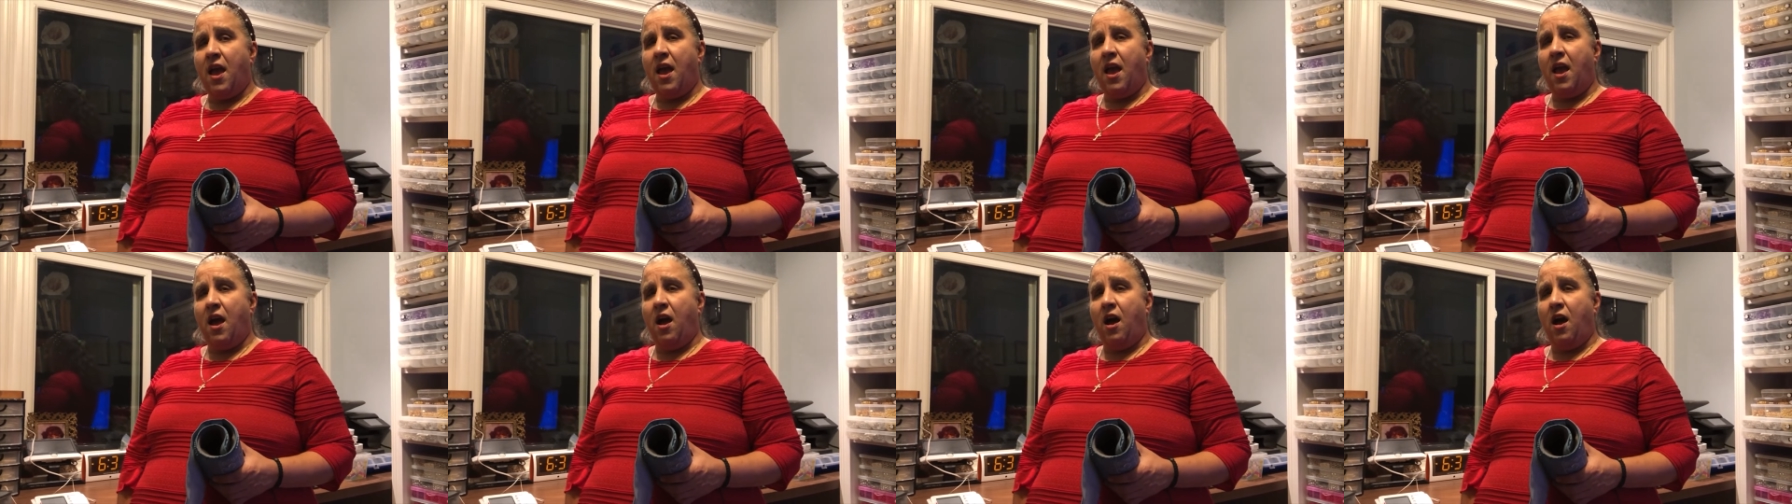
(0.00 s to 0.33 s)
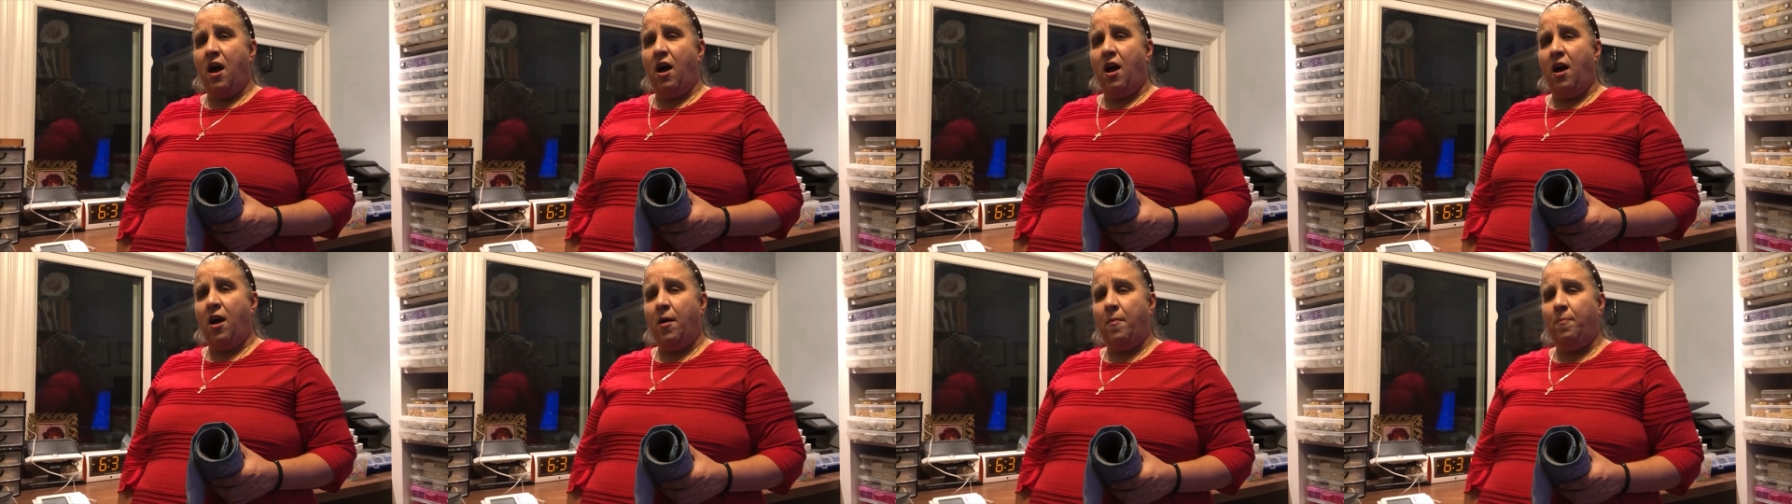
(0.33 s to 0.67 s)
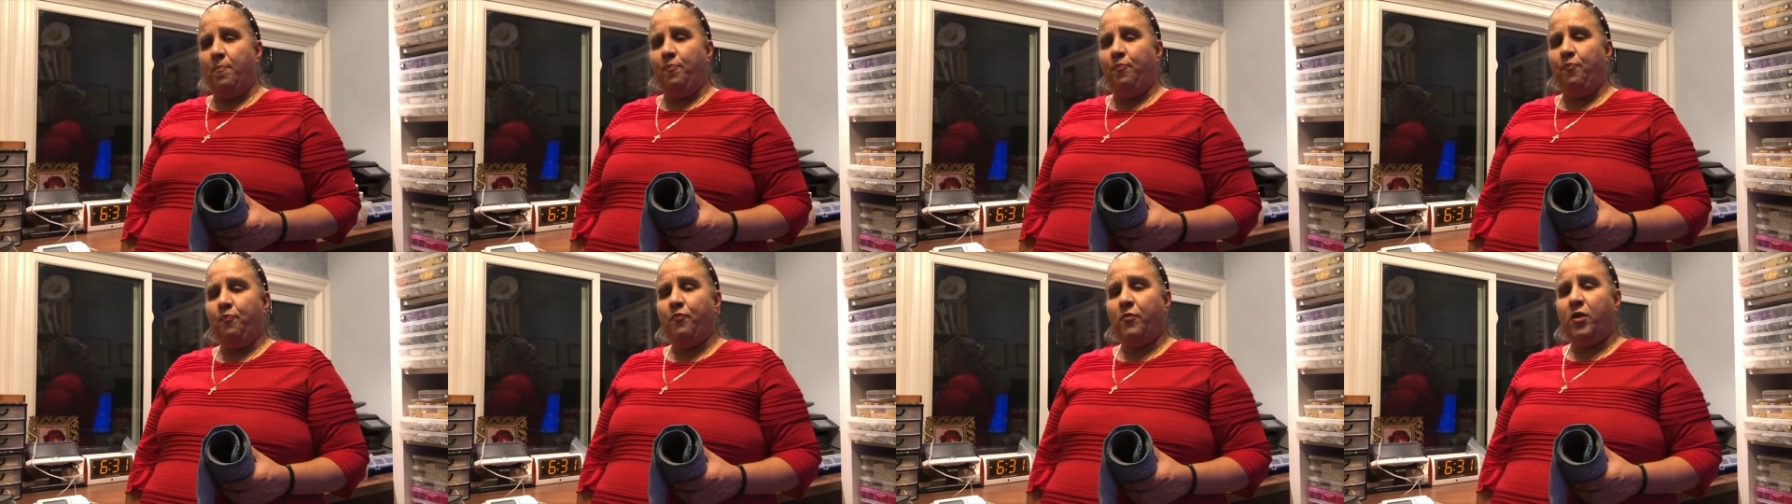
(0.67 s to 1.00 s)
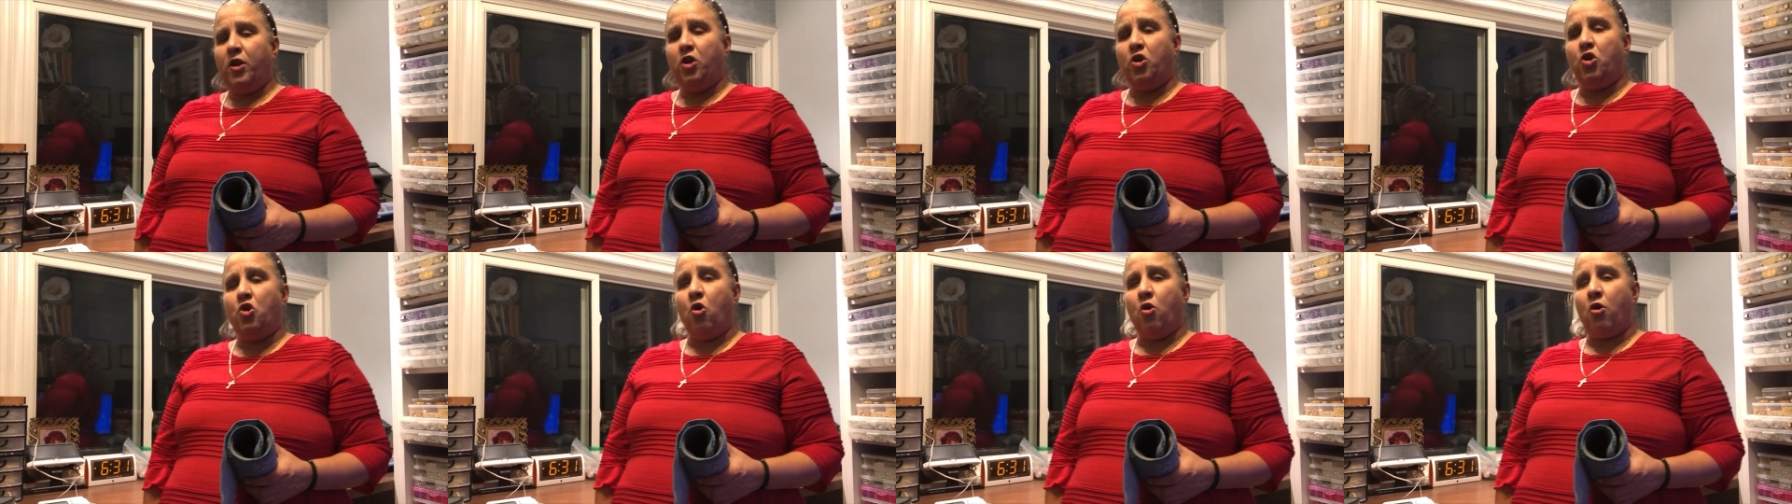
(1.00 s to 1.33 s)

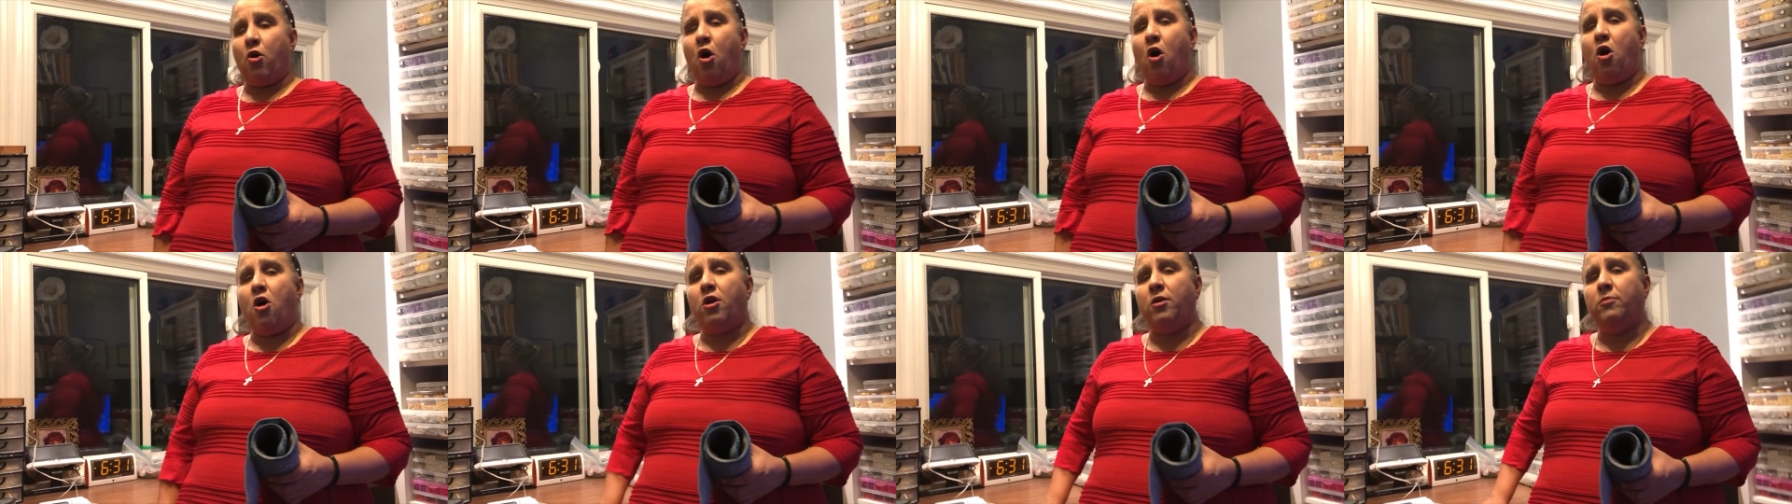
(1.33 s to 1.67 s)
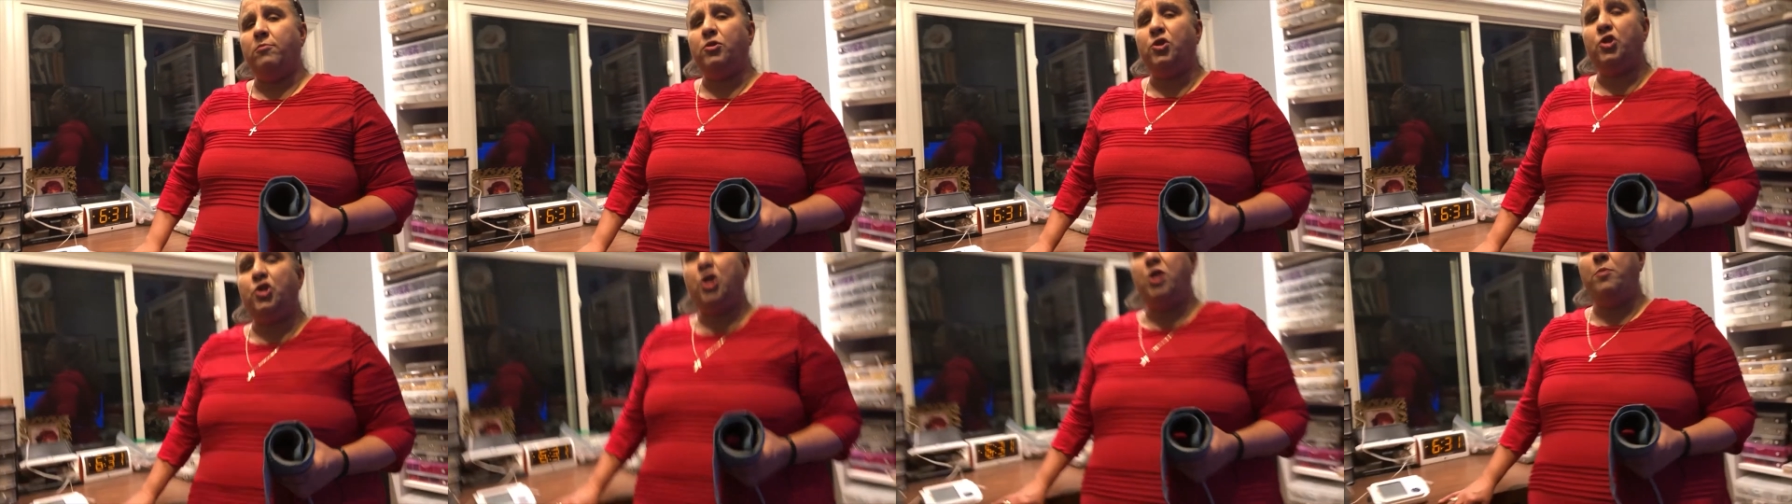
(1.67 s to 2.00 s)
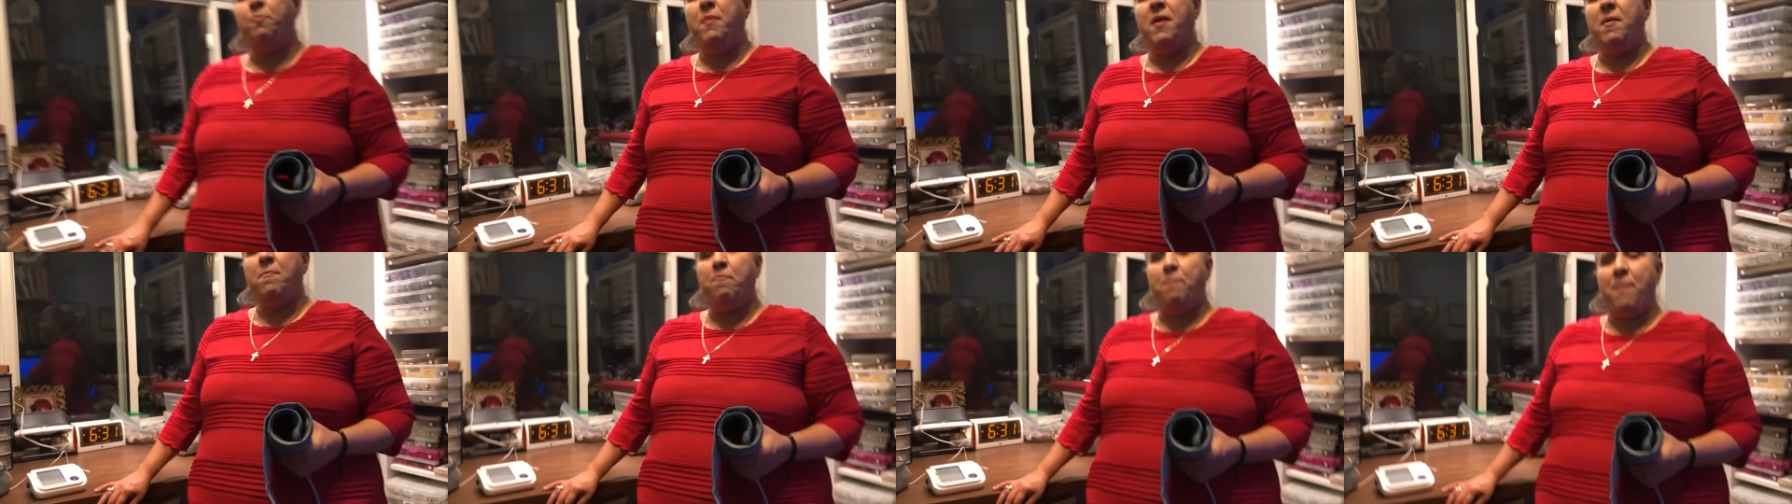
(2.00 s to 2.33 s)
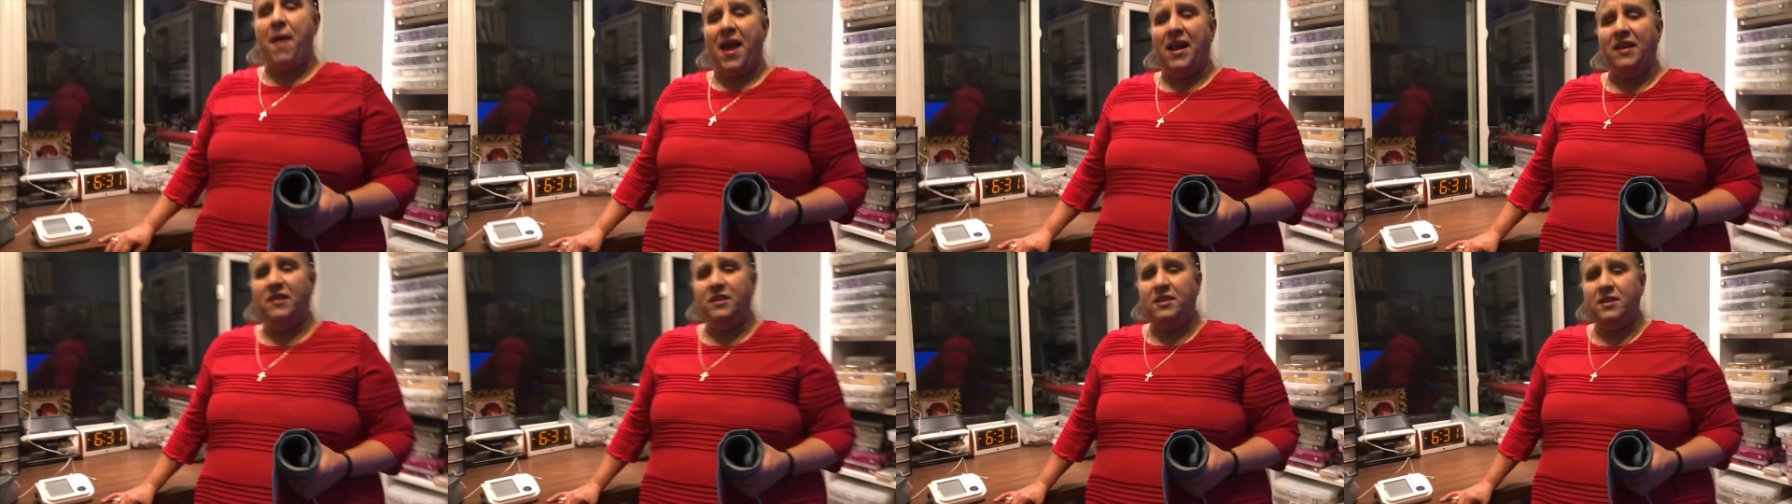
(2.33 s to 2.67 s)
your arms should be
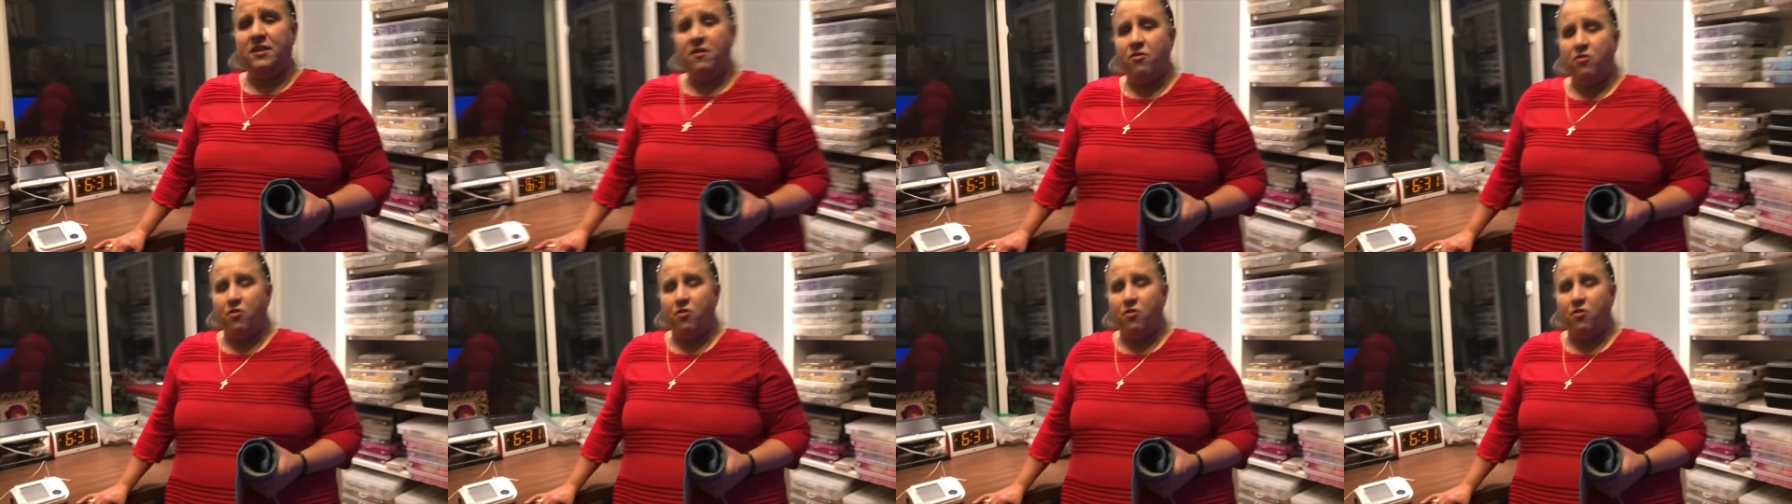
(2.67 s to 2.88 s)
bent,